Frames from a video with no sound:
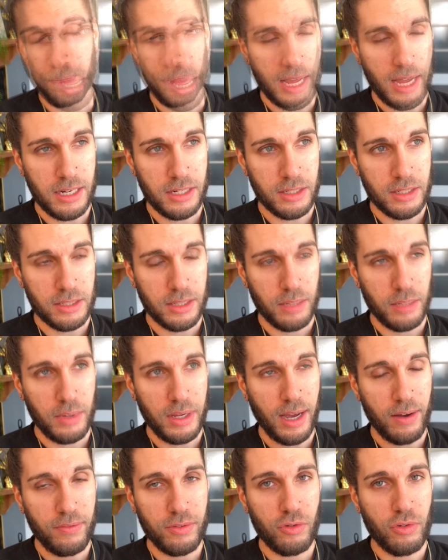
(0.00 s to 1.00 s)
And
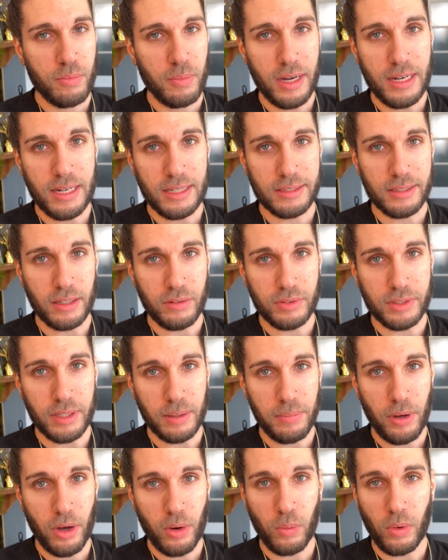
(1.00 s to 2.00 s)
we have to remind ourselves
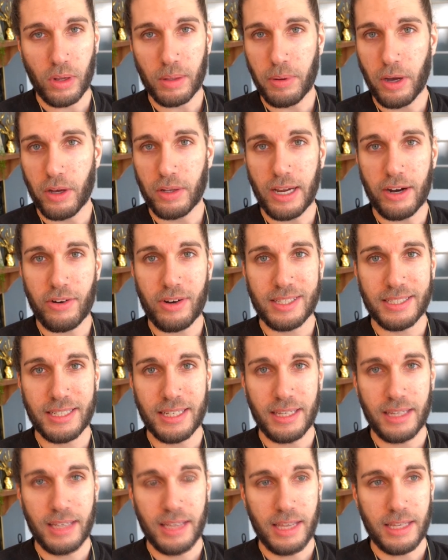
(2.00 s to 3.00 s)
that po while
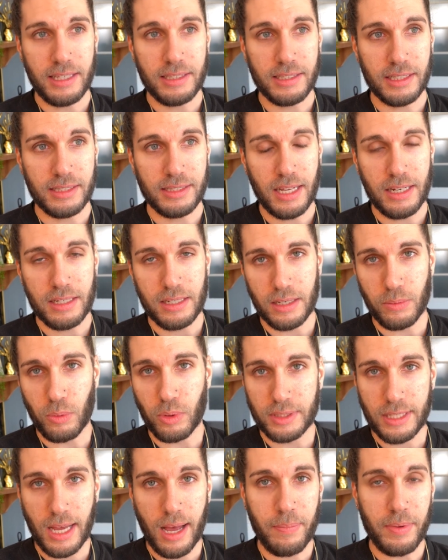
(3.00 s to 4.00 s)
polarity is essentially
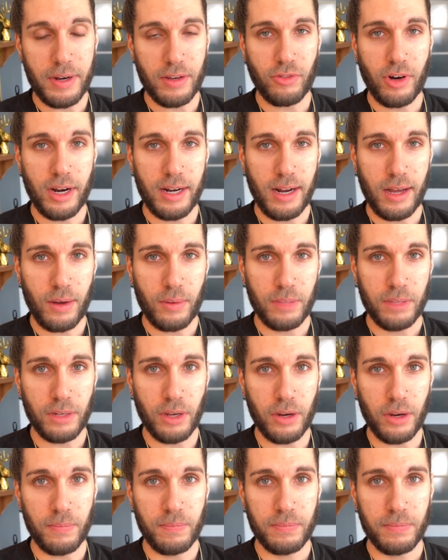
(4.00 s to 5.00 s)
what's happening right now, you
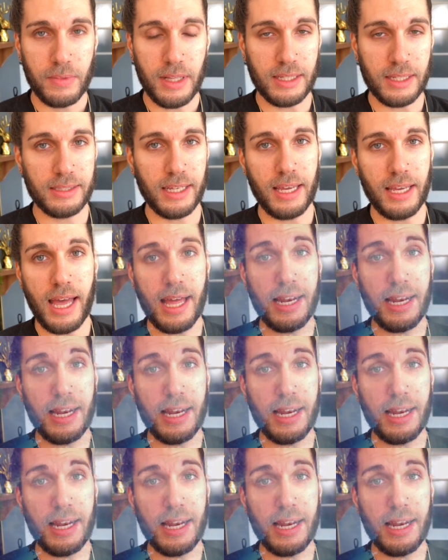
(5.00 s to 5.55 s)
know, let's say